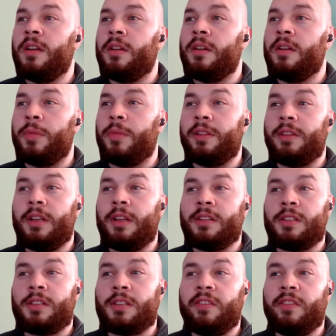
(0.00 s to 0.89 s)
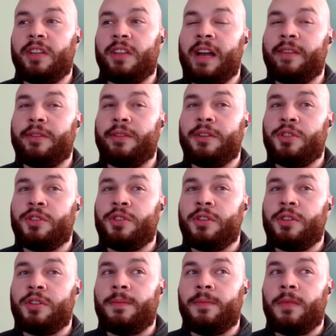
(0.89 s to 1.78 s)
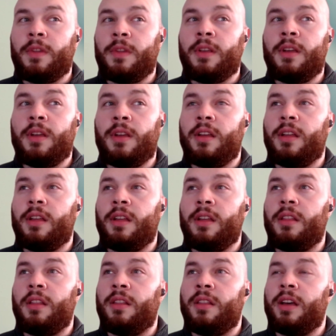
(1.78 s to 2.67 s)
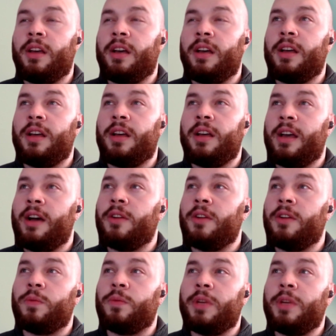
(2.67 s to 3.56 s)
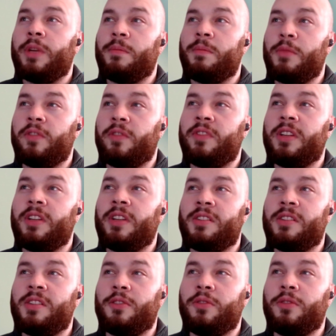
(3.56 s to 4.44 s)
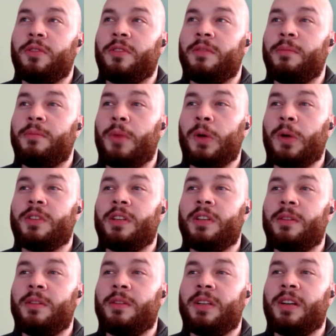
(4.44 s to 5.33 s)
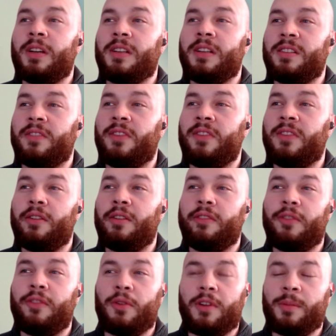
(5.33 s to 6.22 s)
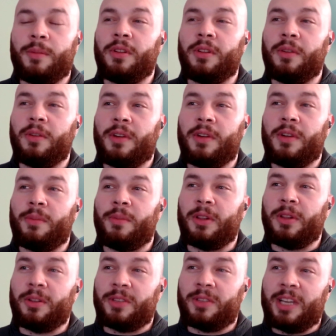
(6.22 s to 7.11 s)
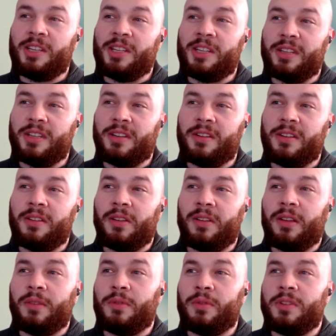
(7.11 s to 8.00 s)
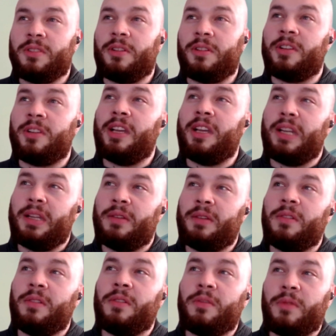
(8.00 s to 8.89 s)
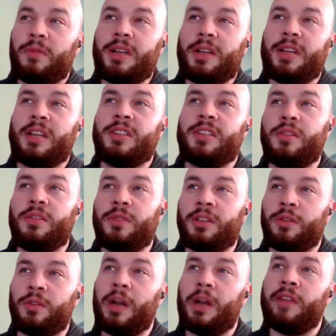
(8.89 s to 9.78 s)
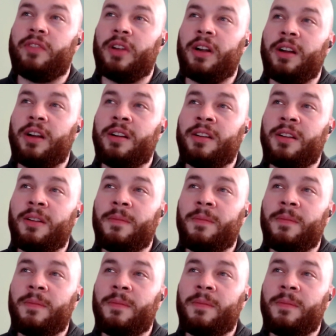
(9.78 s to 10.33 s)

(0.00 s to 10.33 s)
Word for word: But that's kind of the average. Mm-hmm. The, the house we had moved into, mostly because of how affordable it was from the location, was located right next to a graveyard.